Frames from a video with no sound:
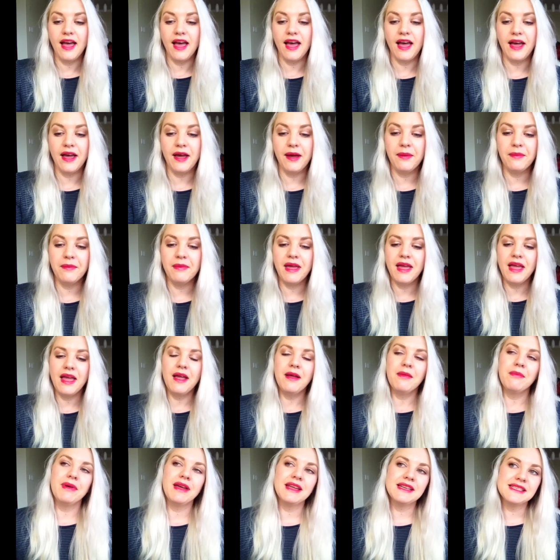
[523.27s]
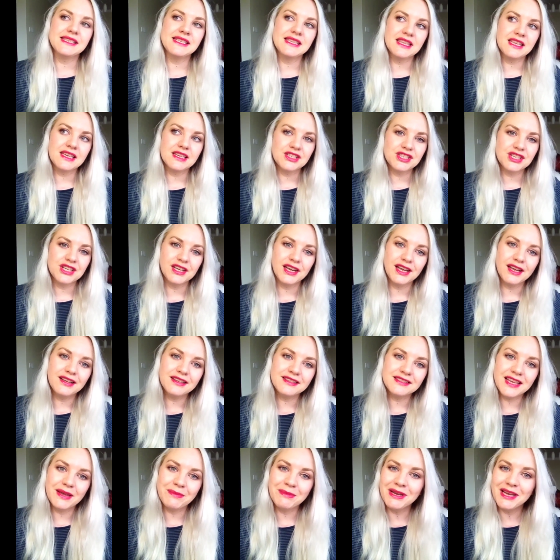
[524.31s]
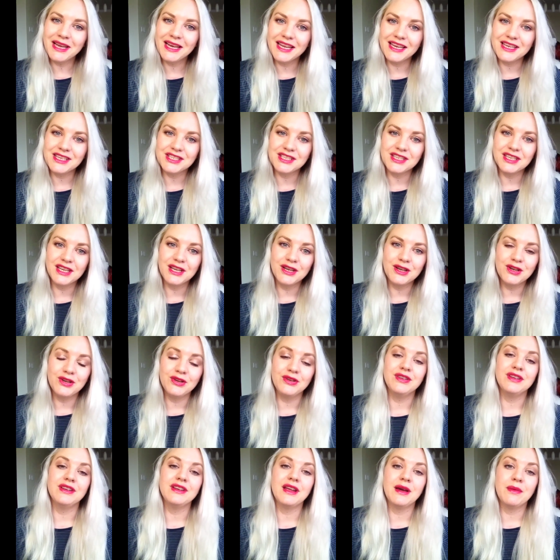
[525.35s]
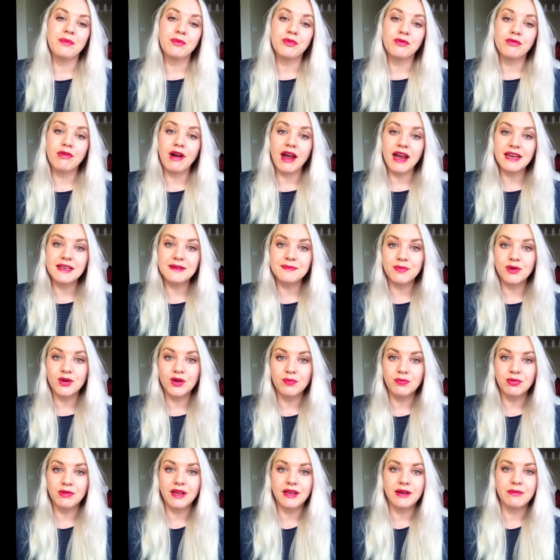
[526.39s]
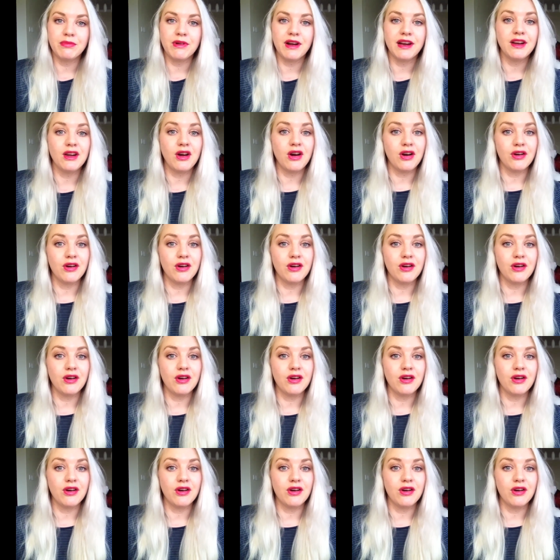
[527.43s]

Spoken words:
But the Chanel summer collection included a bright purple and bright